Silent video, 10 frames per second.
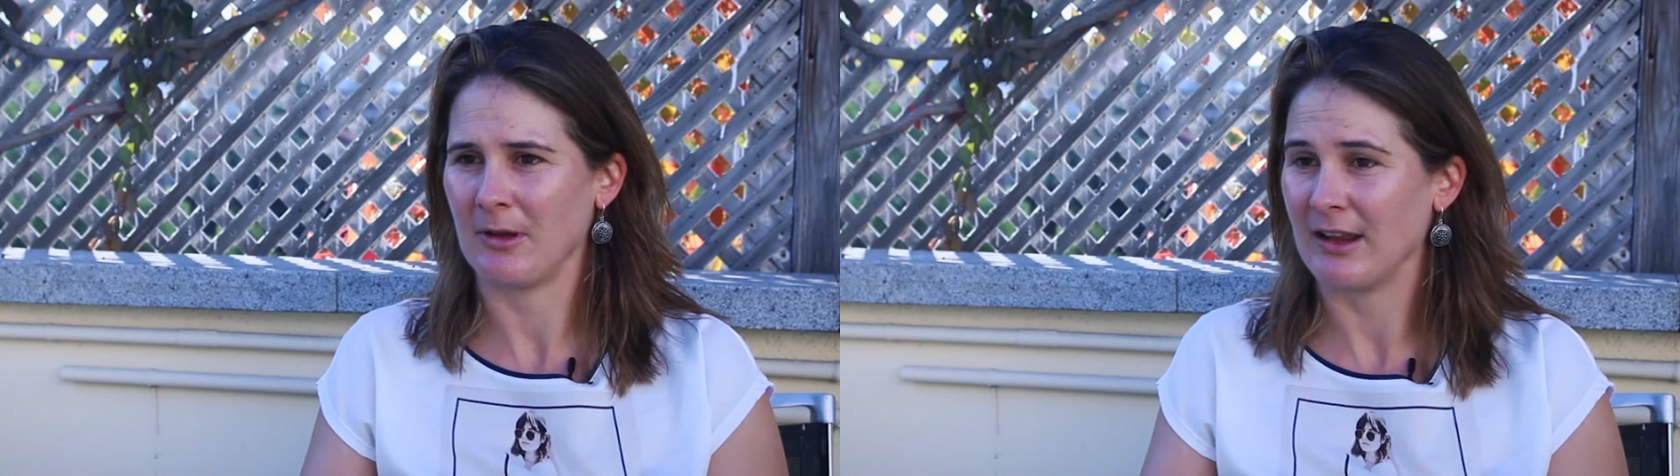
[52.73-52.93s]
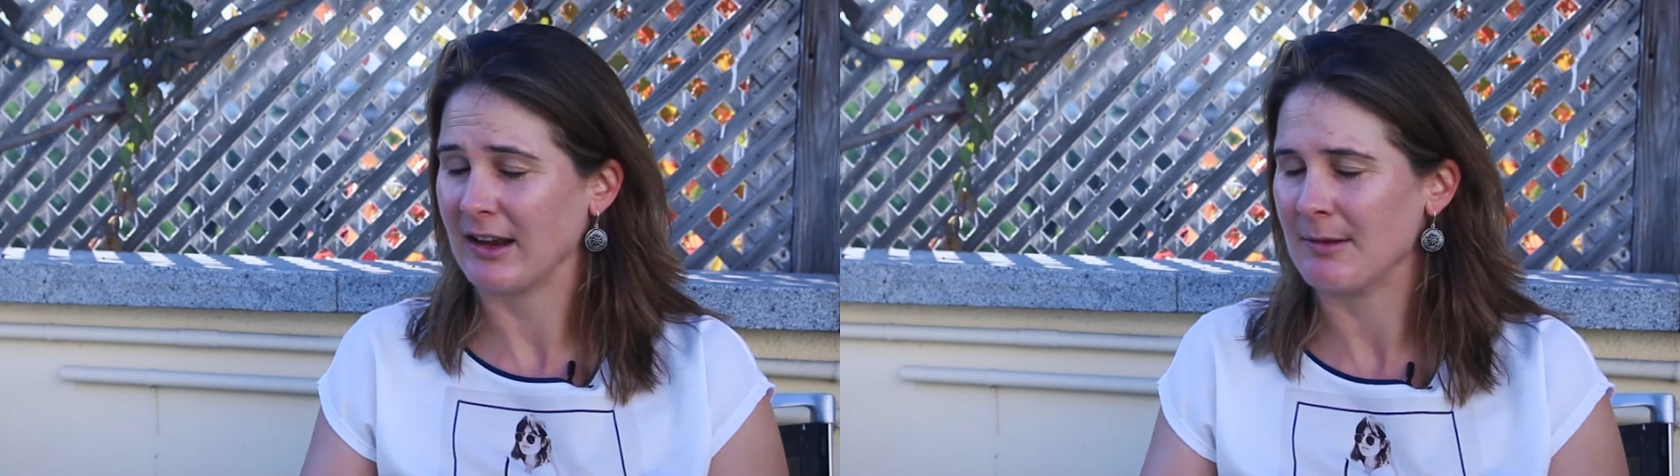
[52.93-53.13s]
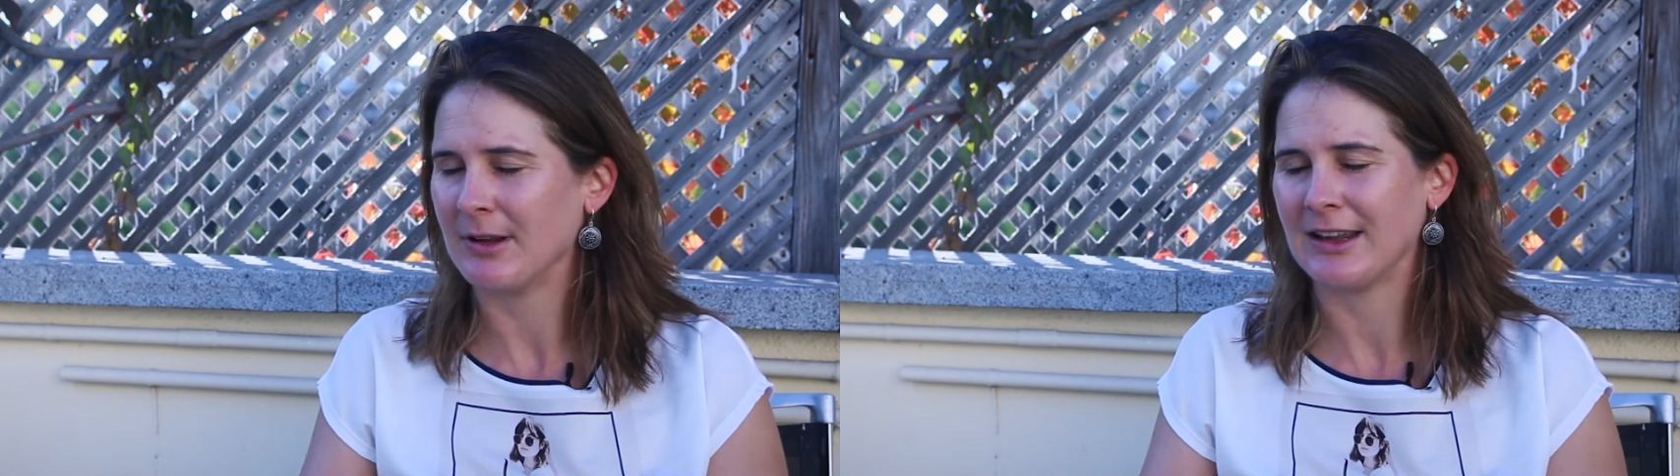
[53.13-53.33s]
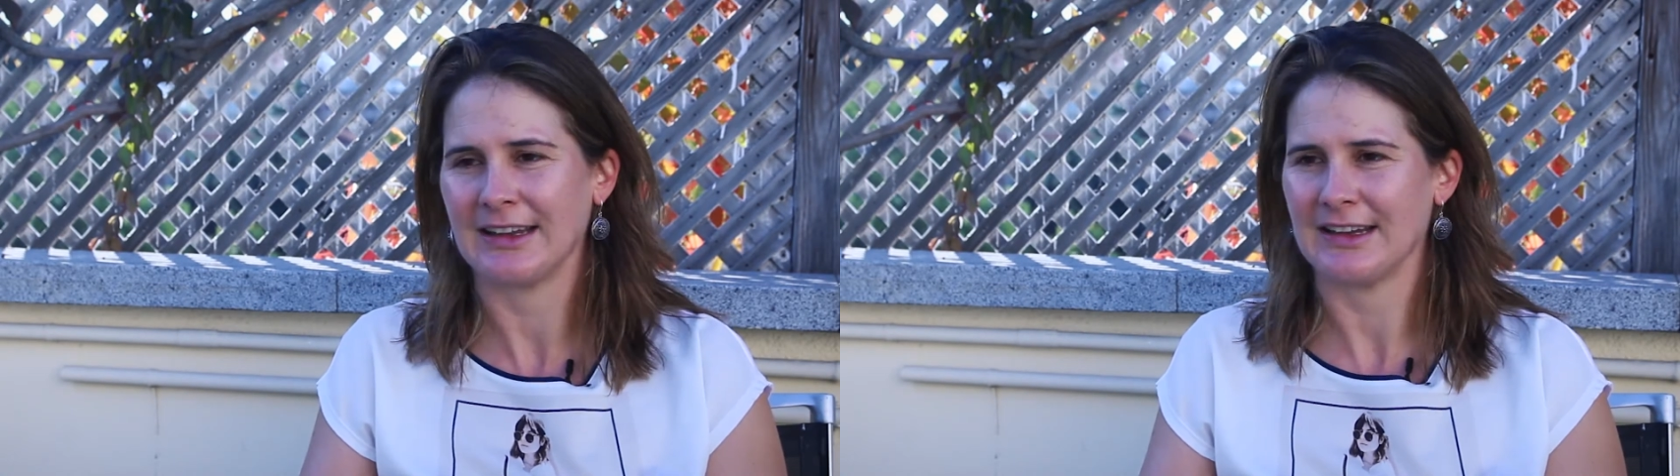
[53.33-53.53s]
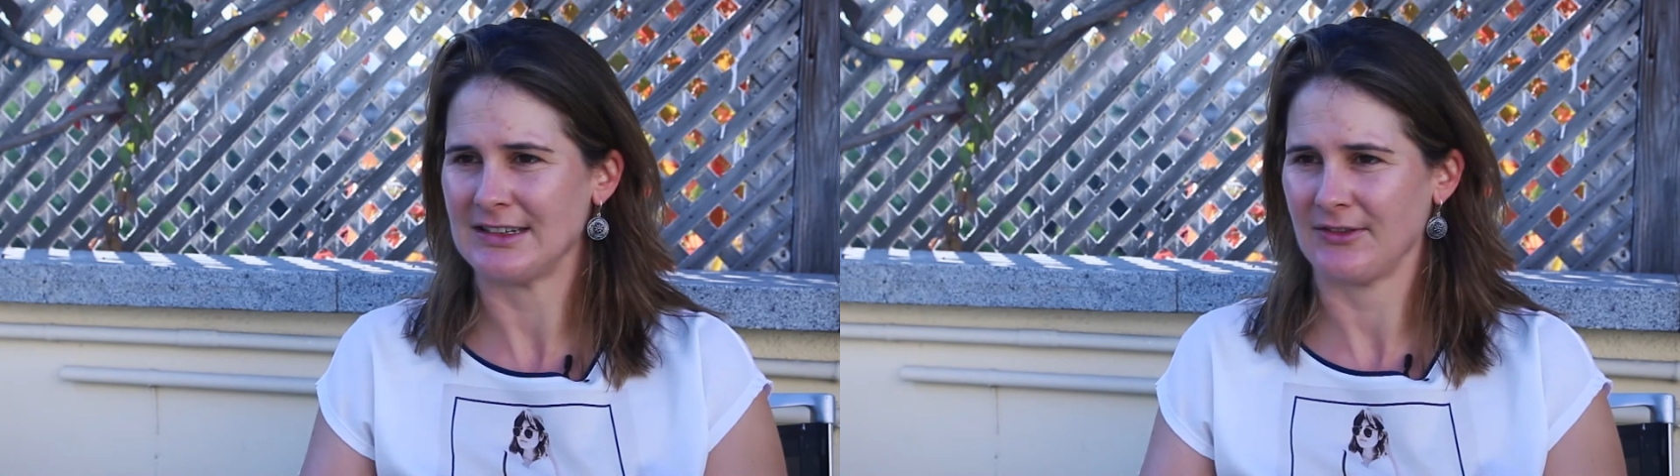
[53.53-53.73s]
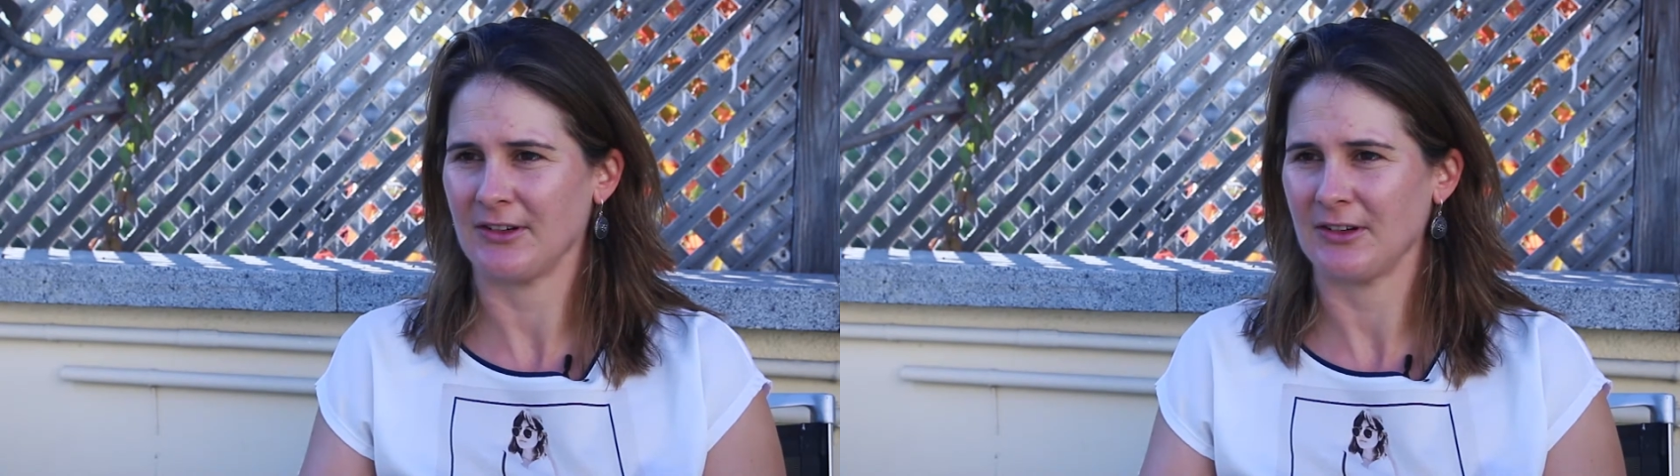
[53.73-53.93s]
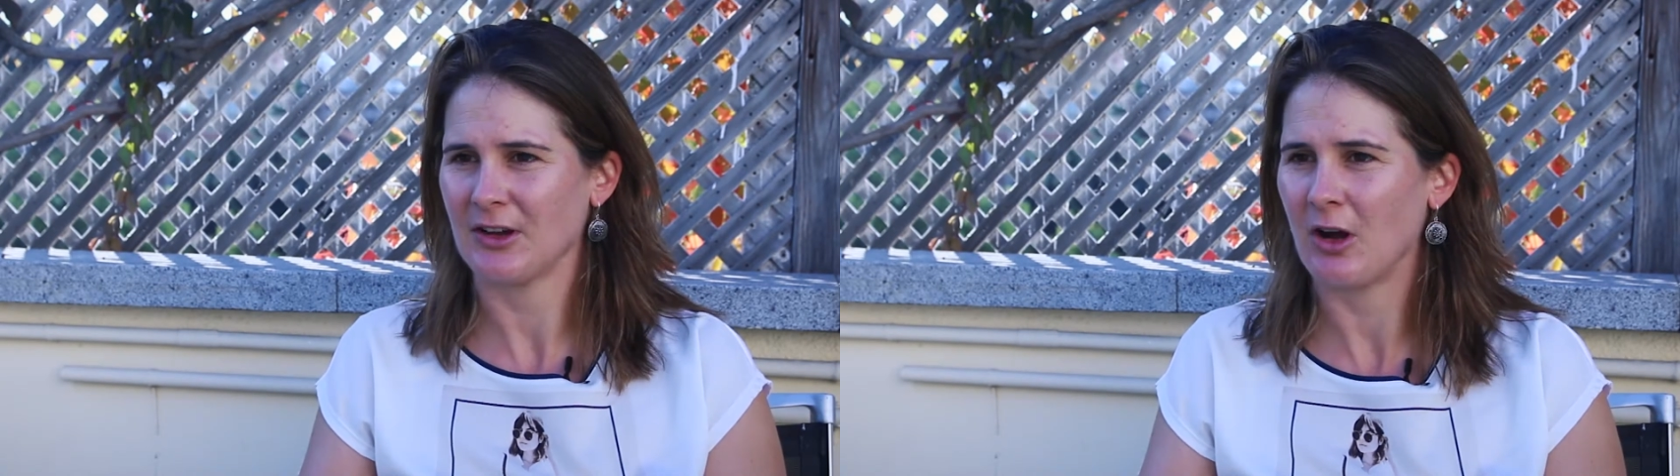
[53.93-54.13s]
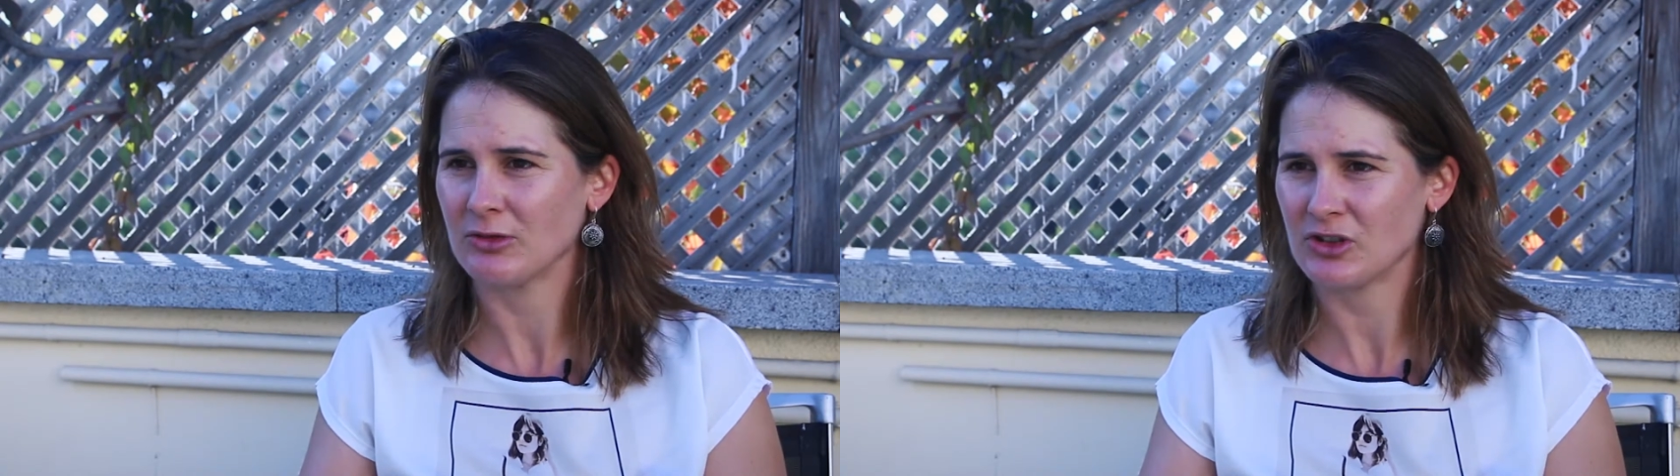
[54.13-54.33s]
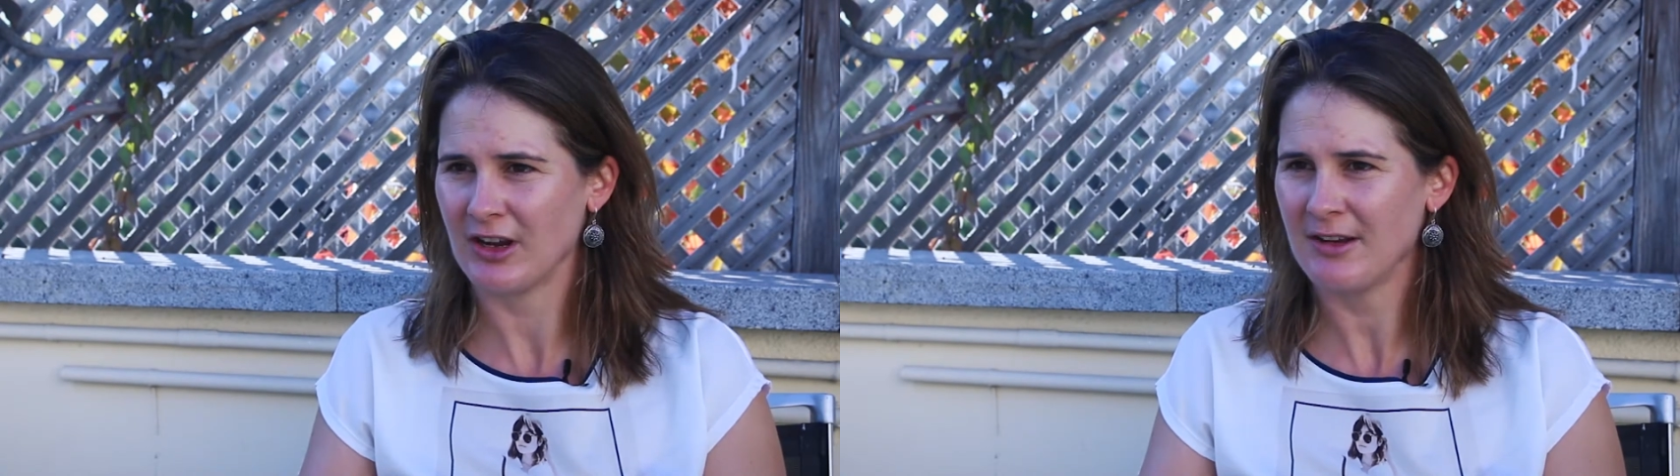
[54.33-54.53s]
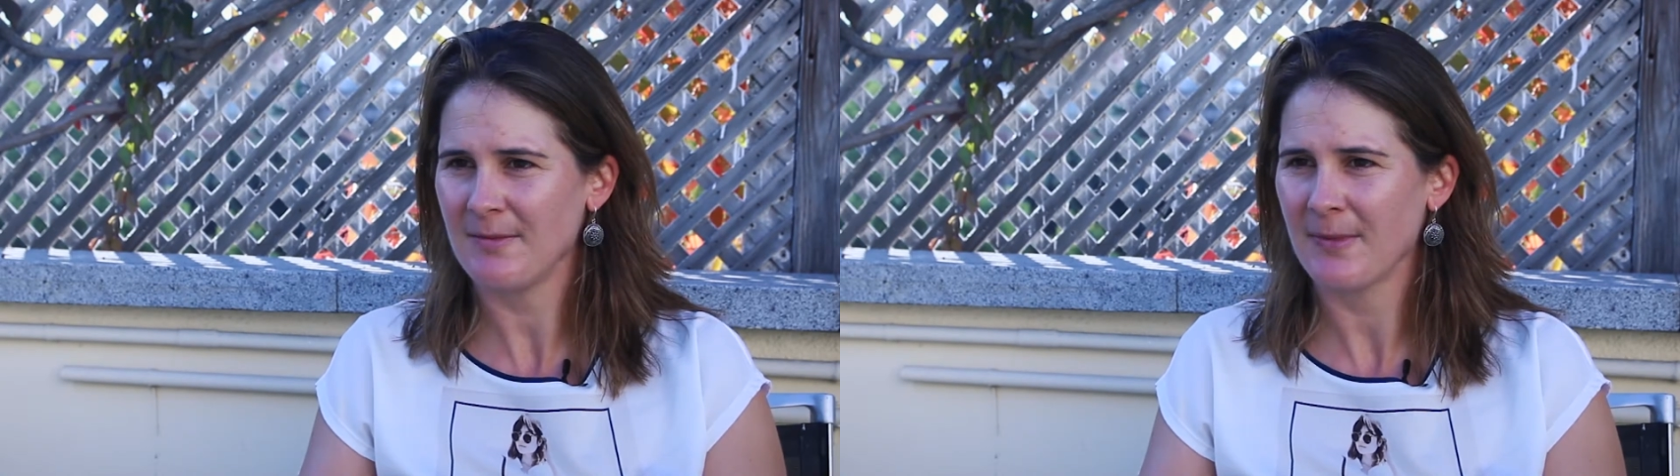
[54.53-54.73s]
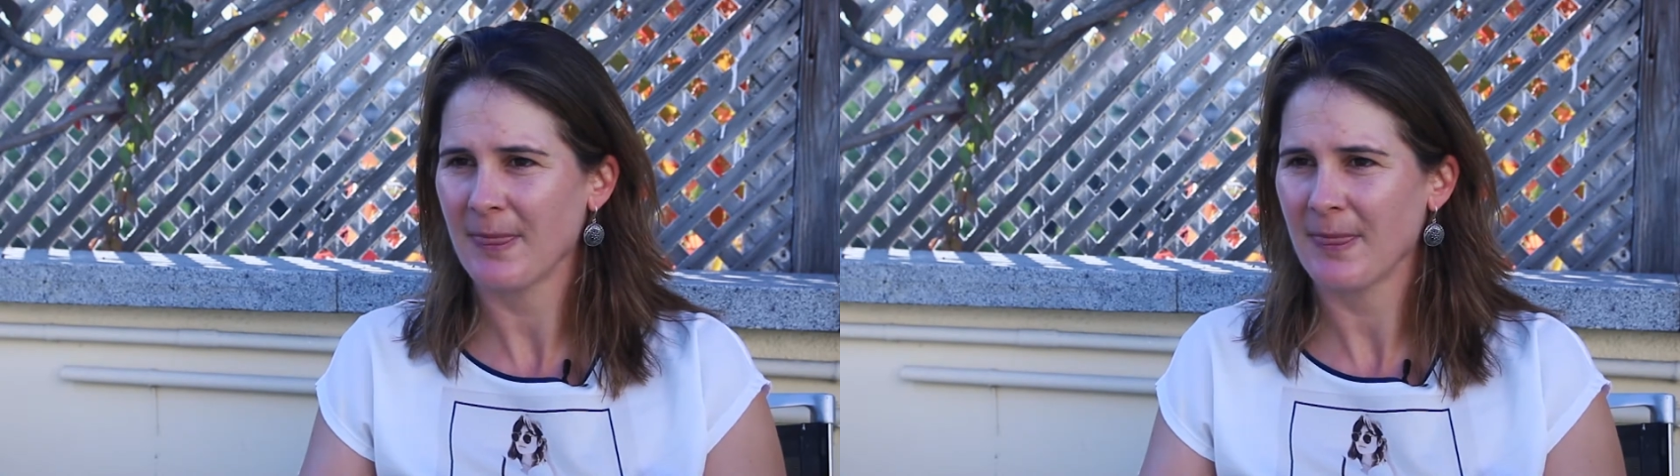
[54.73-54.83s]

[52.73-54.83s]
with a completely different culture.